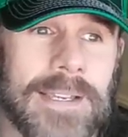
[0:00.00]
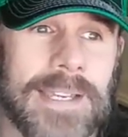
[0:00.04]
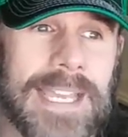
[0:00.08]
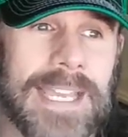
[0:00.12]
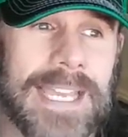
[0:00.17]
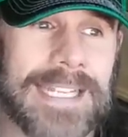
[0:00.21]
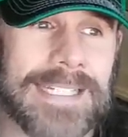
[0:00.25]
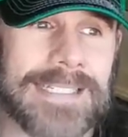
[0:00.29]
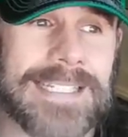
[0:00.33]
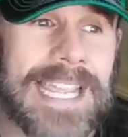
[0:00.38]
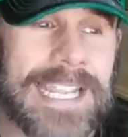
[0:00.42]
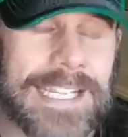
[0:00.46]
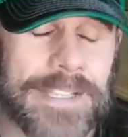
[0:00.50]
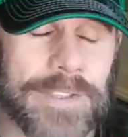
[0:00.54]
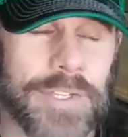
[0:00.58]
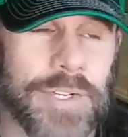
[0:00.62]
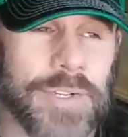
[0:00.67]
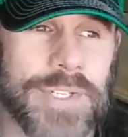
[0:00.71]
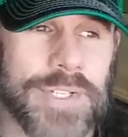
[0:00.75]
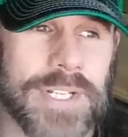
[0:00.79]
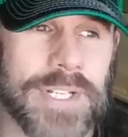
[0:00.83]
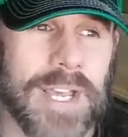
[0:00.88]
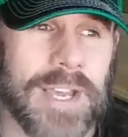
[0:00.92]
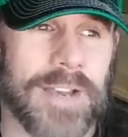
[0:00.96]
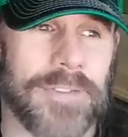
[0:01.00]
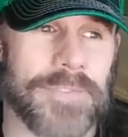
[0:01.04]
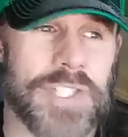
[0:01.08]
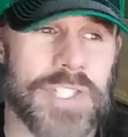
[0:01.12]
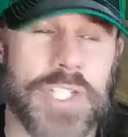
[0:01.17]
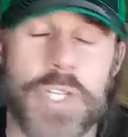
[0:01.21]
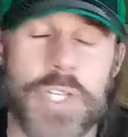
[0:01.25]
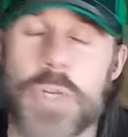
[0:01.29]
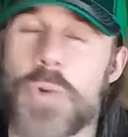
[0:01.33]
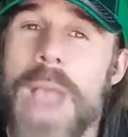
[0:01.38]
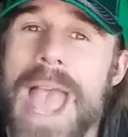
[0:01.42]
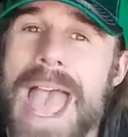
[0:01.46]
and take their stuff? Do
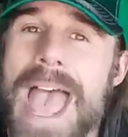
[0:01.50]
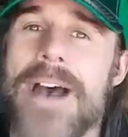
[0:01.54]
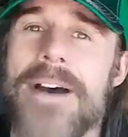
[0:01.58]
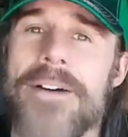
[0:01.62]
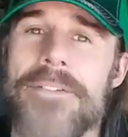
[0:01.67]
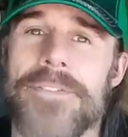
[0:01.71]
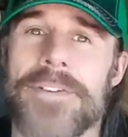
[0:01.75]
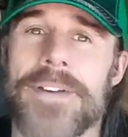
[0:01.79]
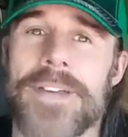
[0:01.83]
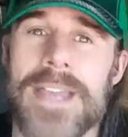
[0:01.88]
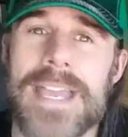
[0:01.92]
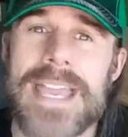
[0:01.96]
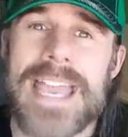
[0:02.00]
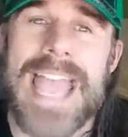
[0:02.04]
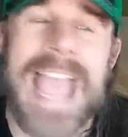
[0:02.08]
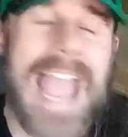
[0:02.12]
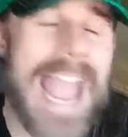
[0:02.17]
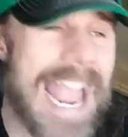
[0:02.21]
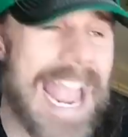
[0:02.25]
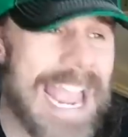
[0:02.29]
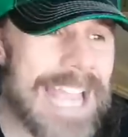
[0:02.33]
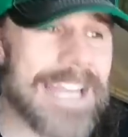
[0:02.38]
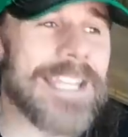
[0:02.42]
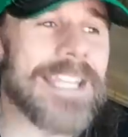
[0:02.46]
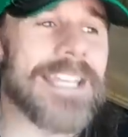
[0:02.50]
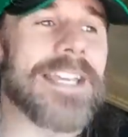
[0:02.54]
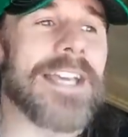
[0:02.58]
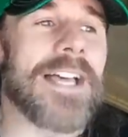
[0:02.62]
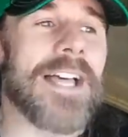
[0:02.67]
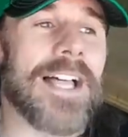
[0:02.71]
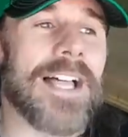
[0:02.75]
you have any